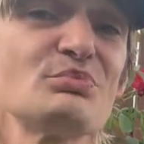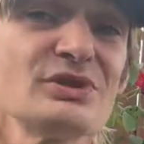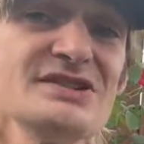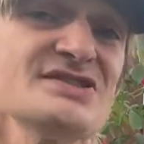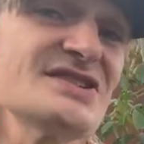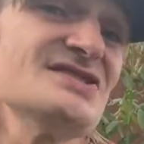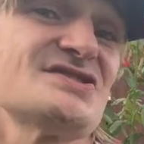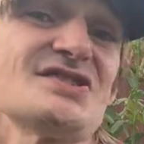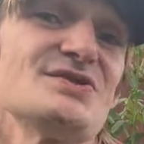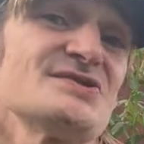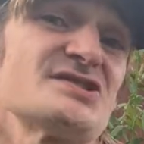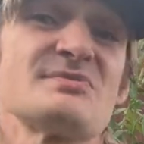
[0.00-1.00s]
please
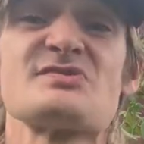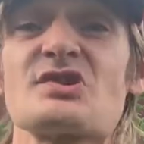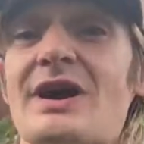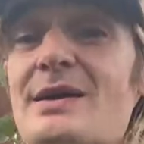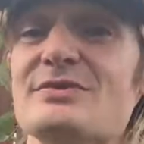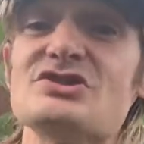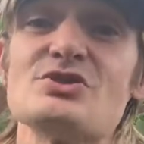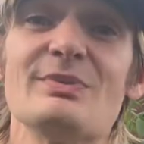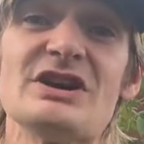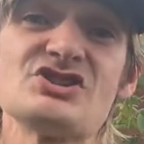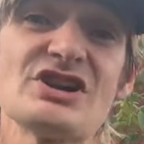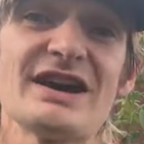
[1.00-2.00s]
consider subscribing to
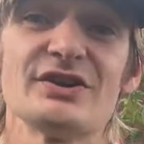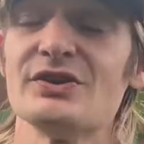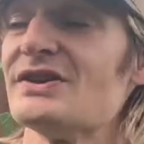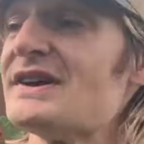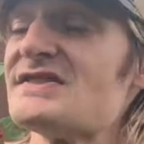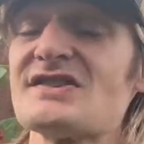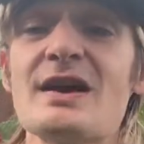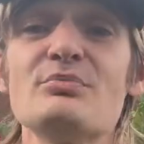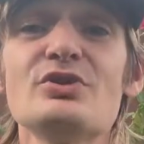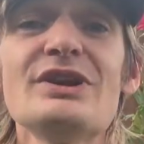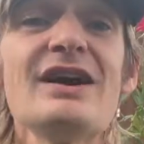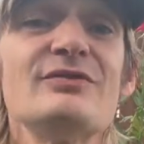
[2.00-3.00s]
my channel as I
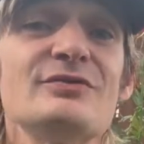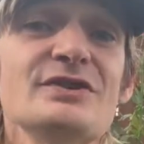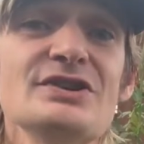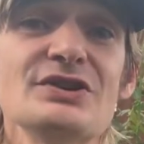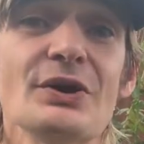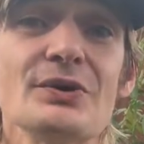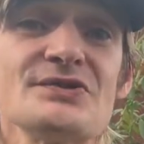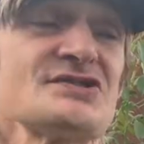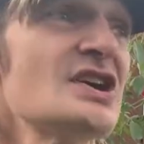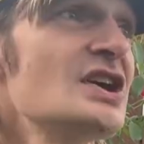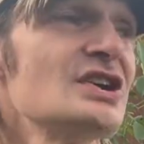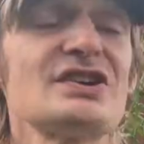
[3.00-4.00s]
put out videos
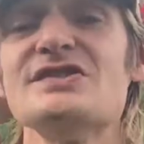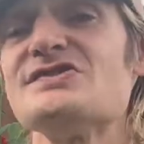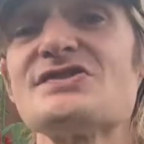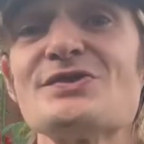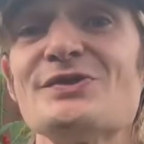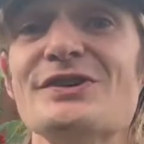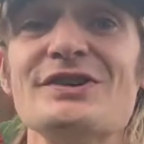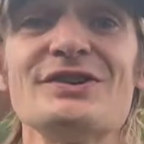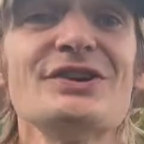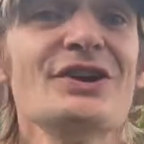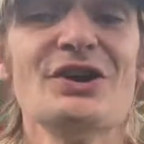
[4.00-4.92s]
concerning